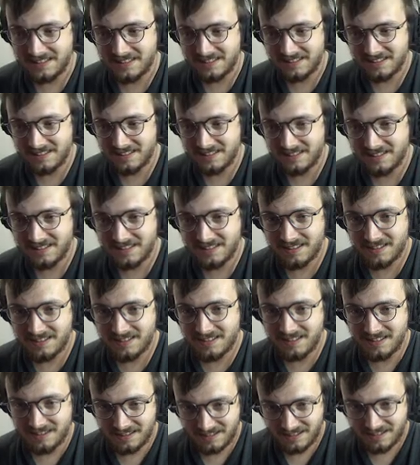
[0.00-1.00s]

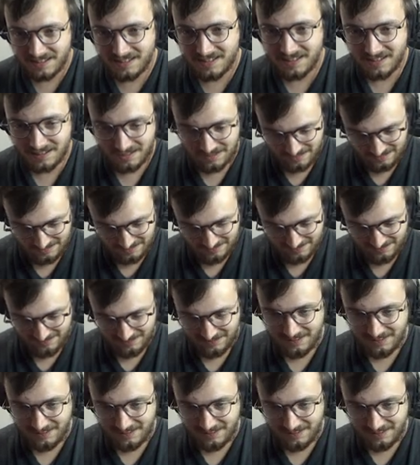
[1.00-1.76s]
[no speech]